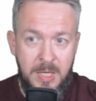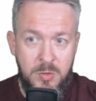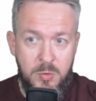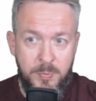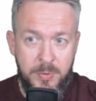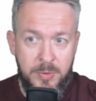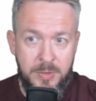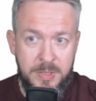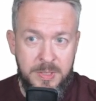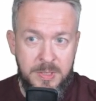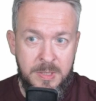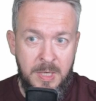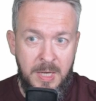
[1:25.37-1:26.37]
it
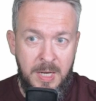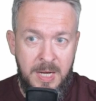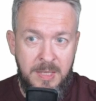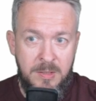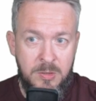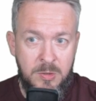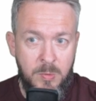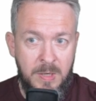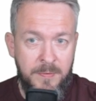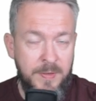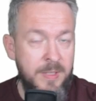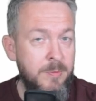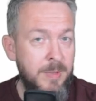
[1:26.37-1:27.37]
supports eight,
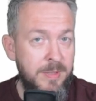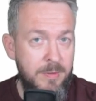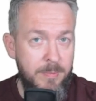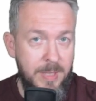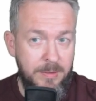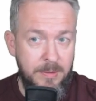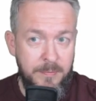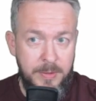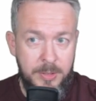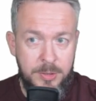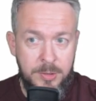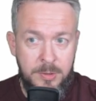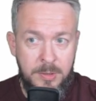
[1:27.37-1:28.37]
twelve and twenty button
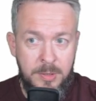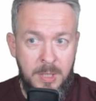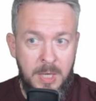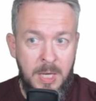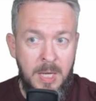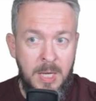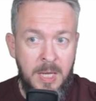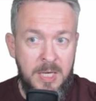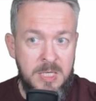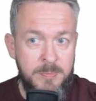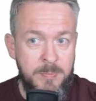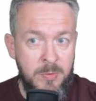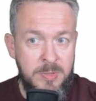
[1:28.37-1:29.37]
version,
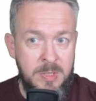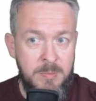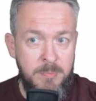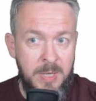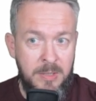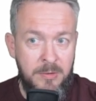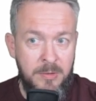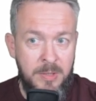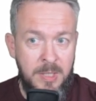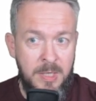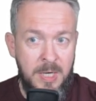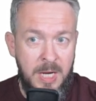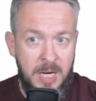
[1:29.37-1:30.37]
exposes battery,
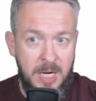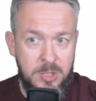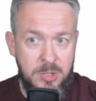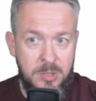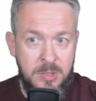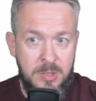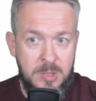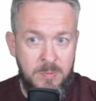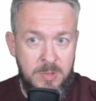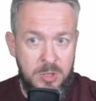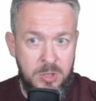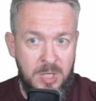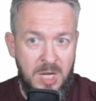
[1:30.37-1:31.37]
action,
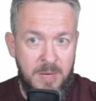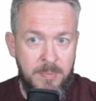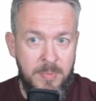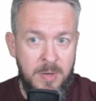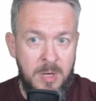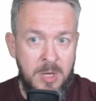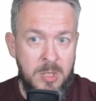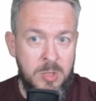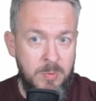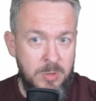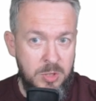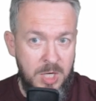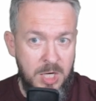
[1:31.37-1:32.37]
switch type,
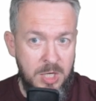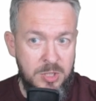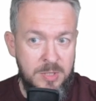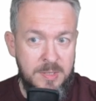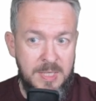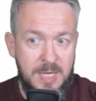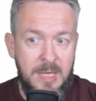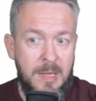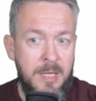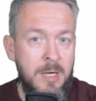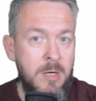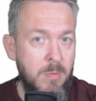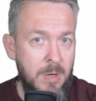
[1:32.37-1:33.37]
switch actions and
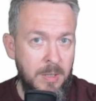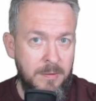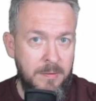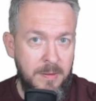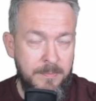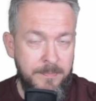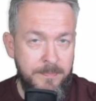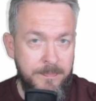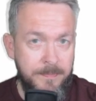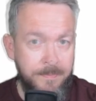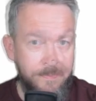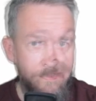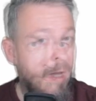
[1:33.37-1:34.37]
link quality.
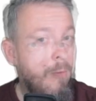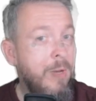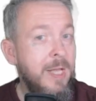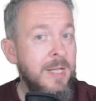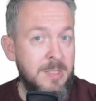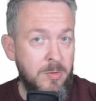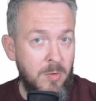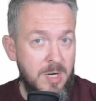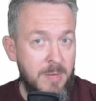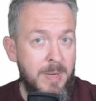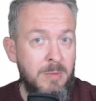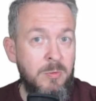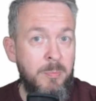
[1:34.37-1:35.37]
Now let's talk
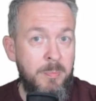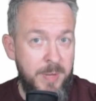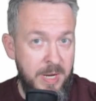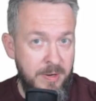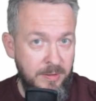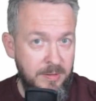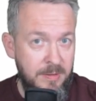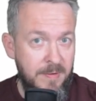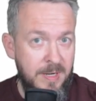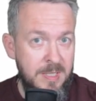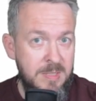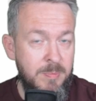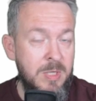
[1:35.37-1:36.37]
about pairing the
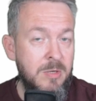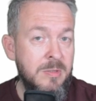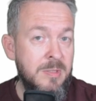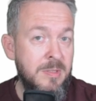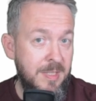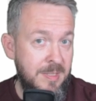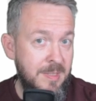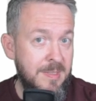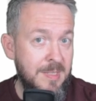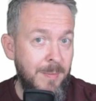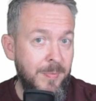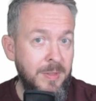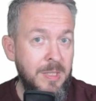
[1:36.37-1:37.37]
device, because this is
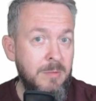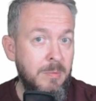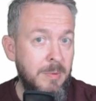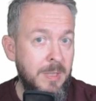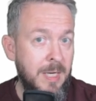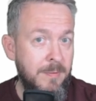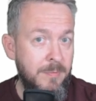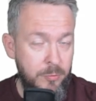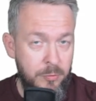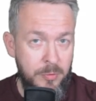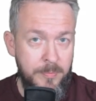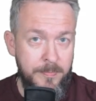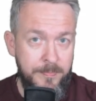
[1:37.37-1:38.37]
something that we will have to
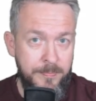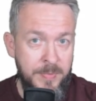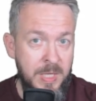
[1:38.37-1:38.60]
do.